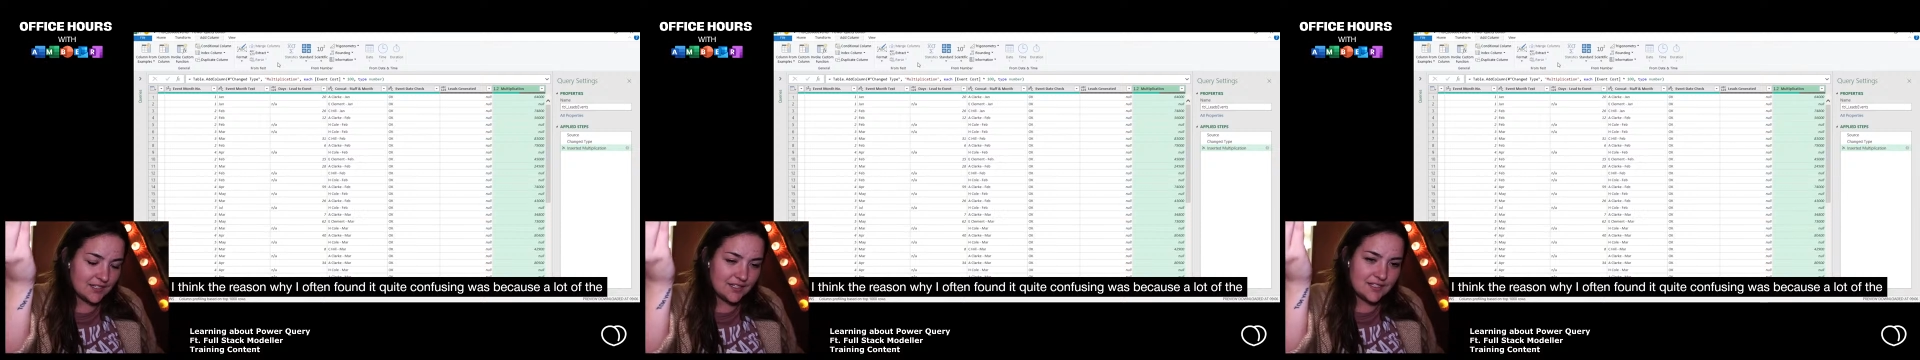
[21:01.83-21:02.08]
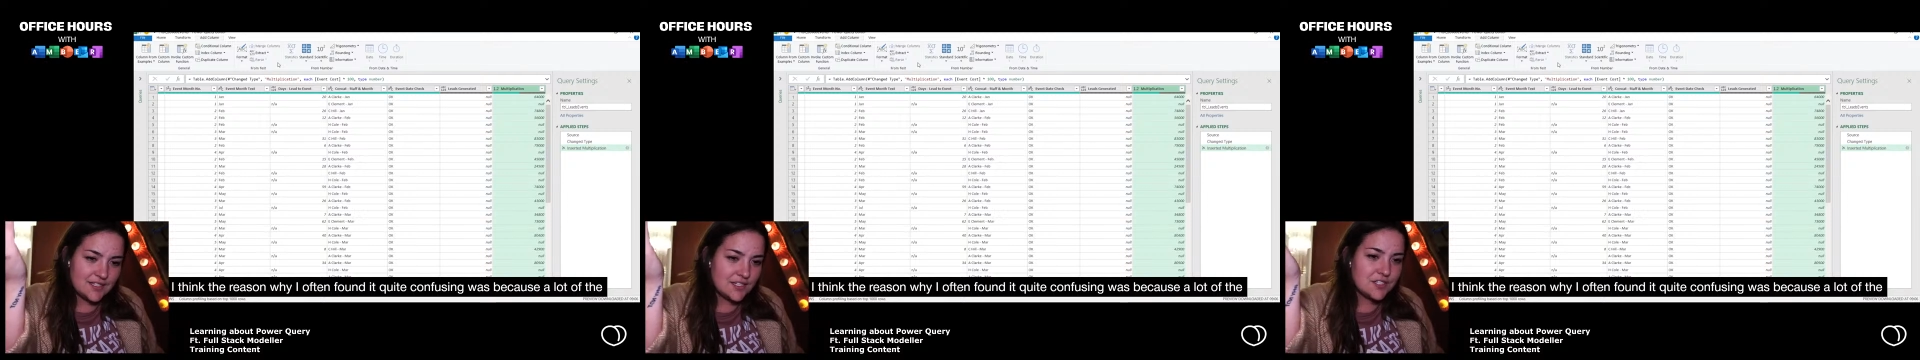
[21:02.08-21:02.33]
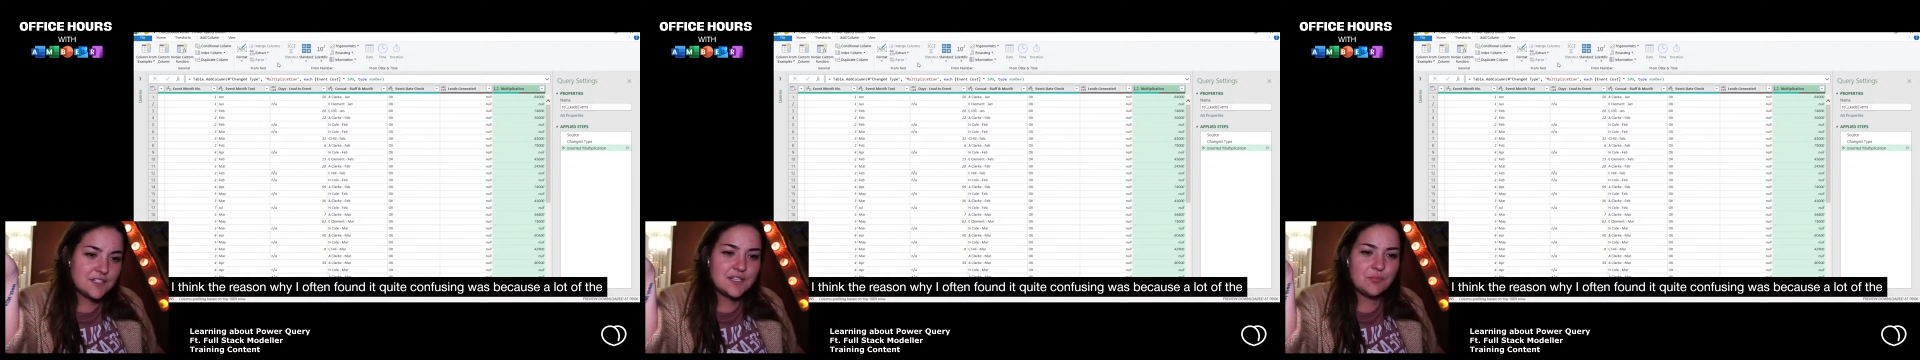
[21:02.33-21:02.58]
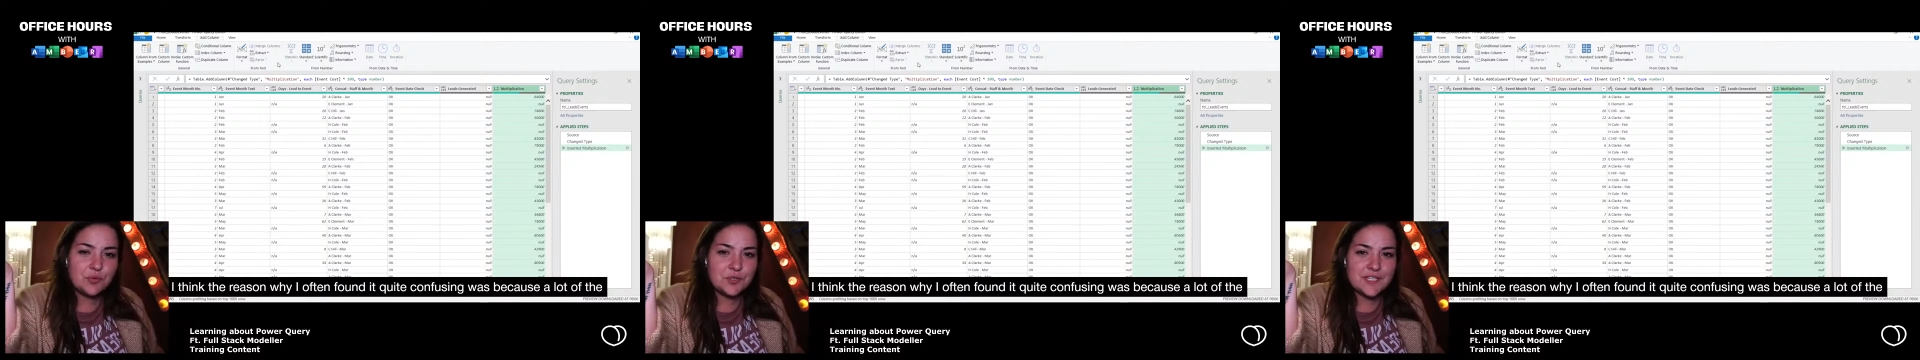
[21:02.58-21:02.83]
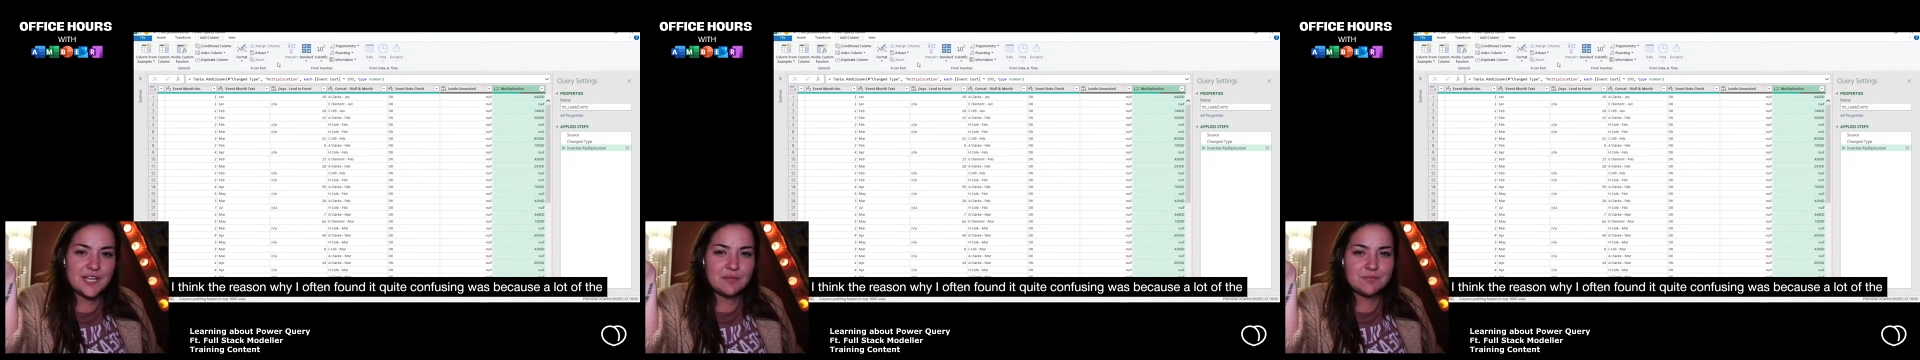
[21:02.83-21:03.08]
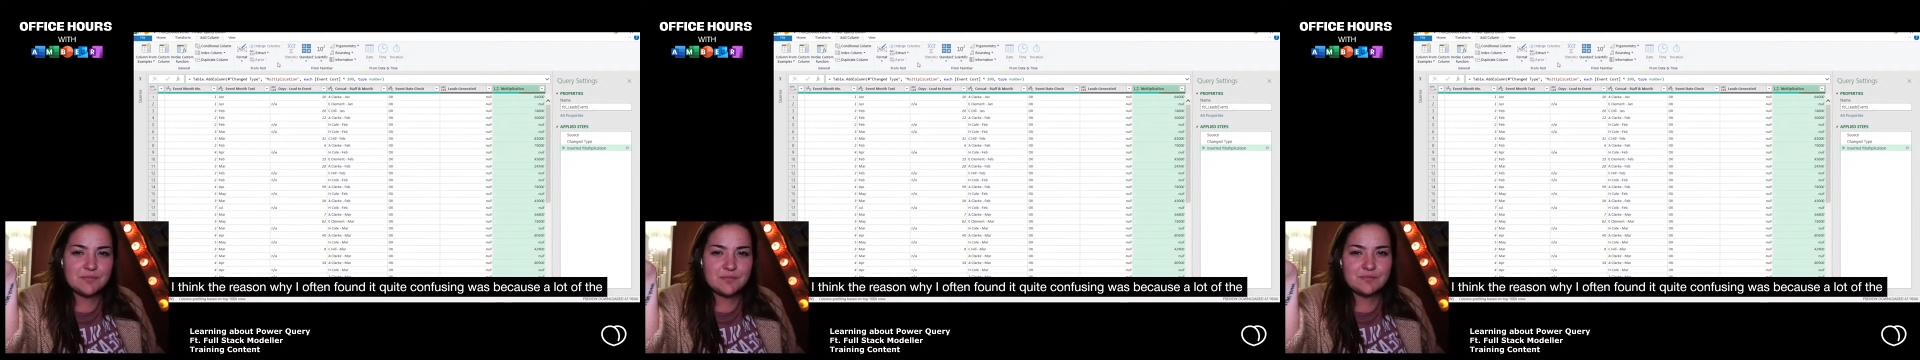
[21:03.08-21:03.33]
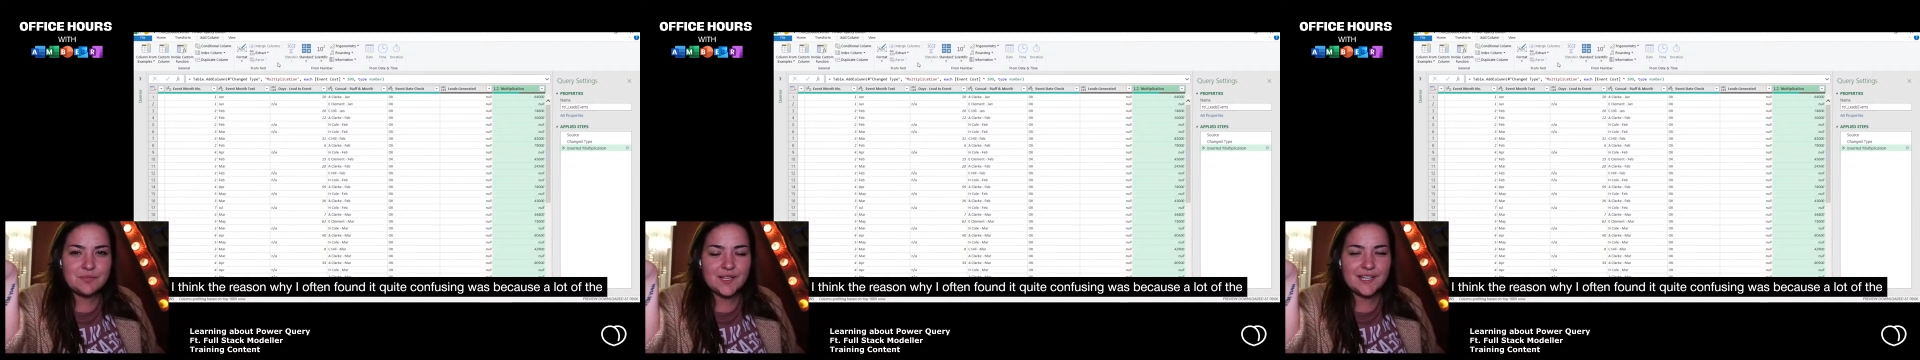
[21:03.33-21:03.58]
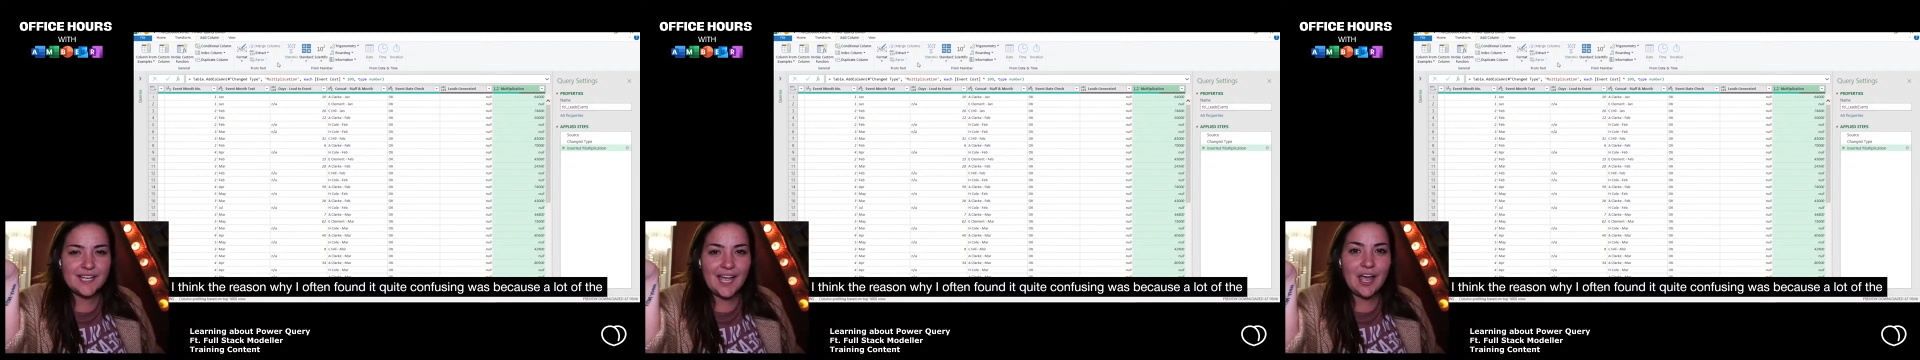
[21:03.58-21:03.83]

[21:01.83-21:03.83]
such a simple step, but like